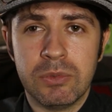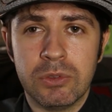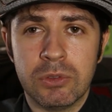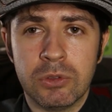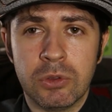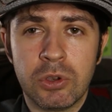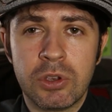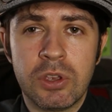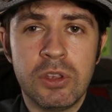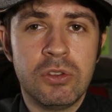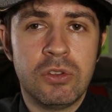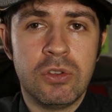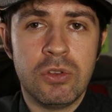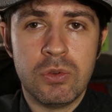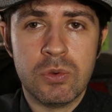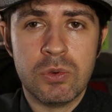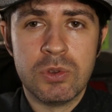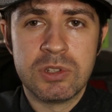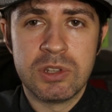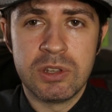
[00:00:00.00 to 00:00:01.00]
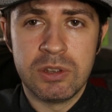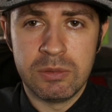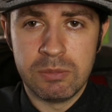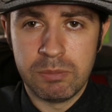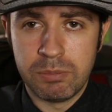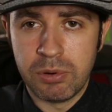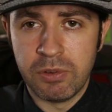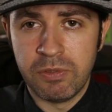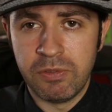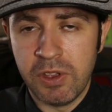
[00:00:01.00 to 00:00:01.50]
looking to use
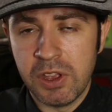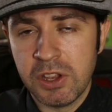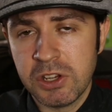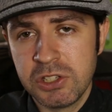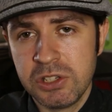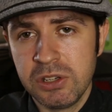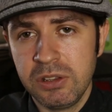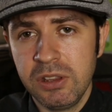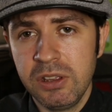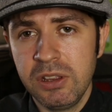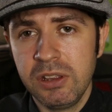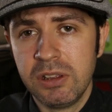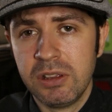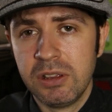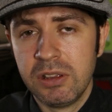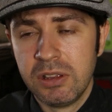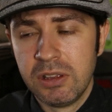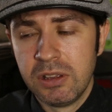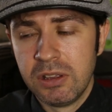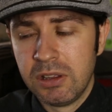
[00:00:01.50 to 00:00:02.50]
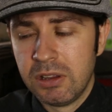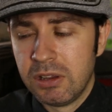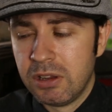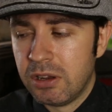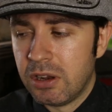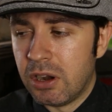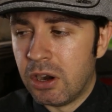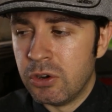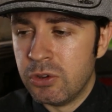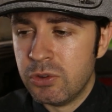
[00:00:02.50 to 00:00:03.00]
it professionally?
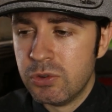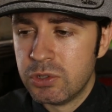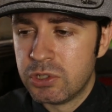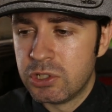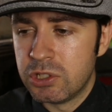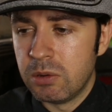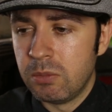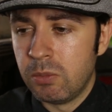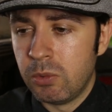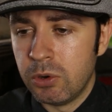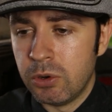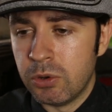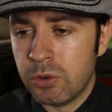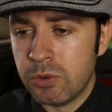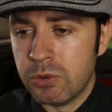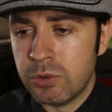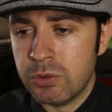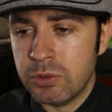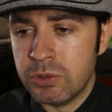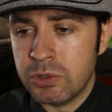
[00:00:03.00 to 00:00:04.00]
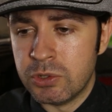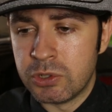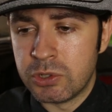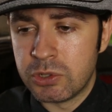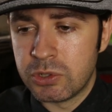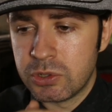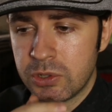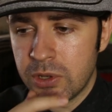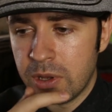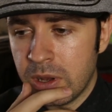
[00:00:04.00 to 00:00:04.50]
Are you someone
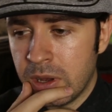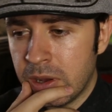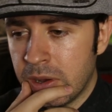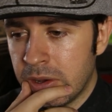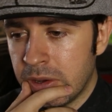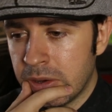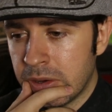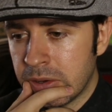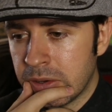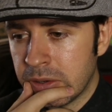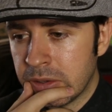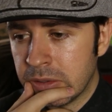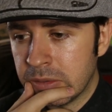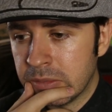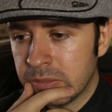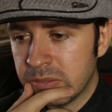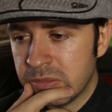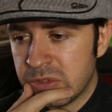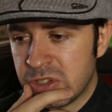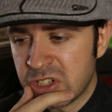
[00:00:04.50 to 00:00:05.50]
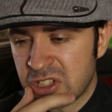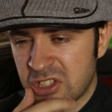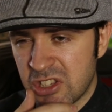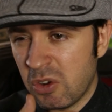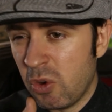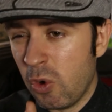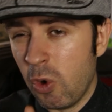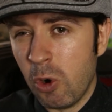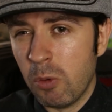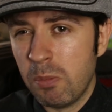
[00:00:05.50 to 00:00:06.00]
who's uh, just a
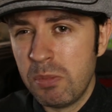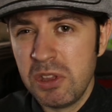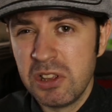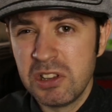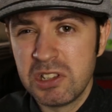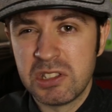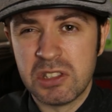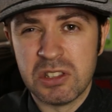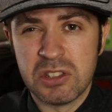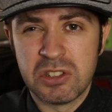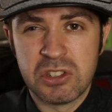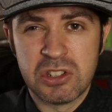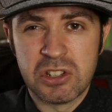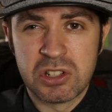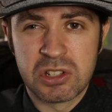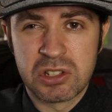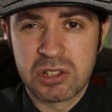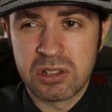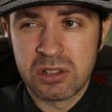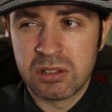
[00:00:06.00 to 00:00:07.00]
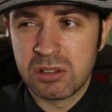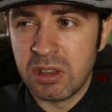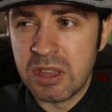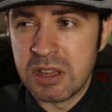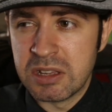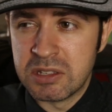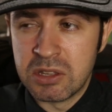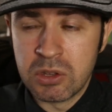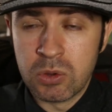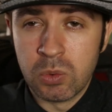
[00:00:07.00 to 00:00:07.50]
hobbyist that just
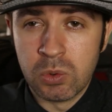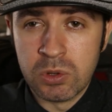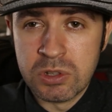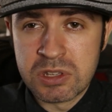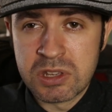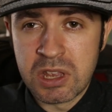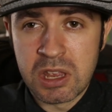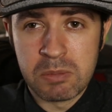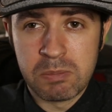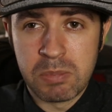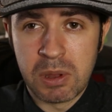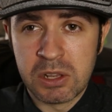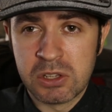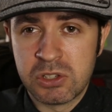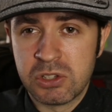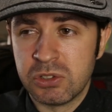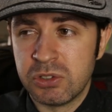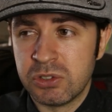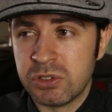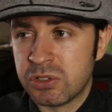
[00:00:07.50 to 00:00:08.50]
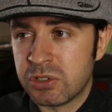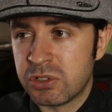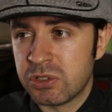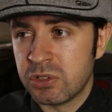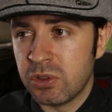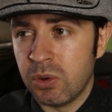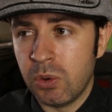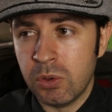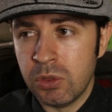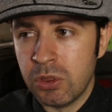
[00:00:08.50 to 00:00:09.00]
likes to go and take pictures
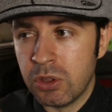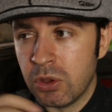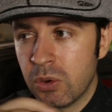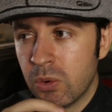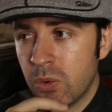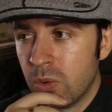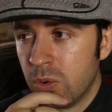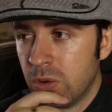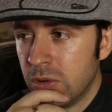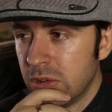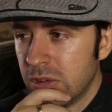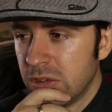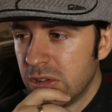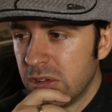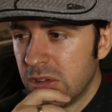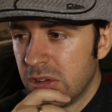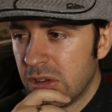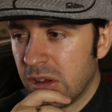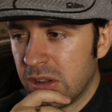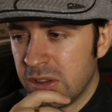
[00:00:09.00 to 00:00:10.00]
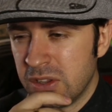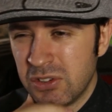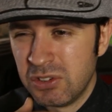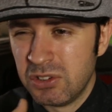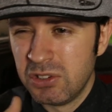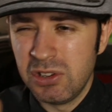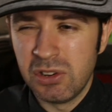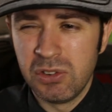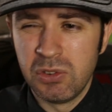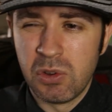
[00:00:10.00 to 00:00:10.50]
on the go? And
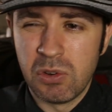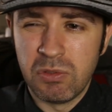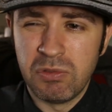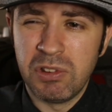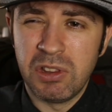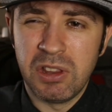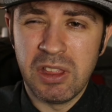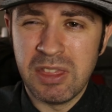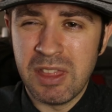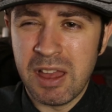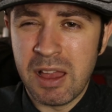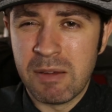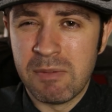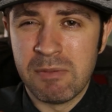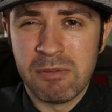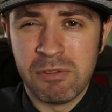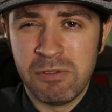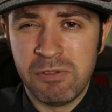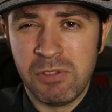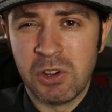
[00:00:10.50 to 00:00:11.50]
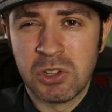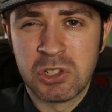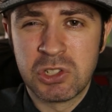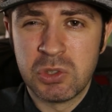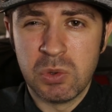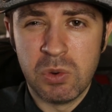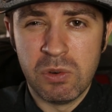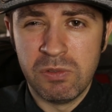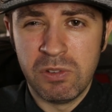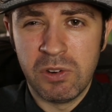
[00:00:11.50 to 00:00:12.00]
you're, you're not really that
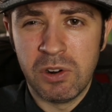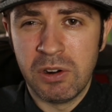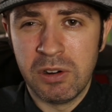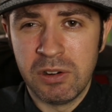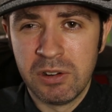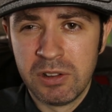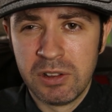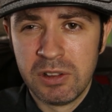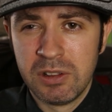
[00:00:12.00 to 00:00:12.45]
fussed over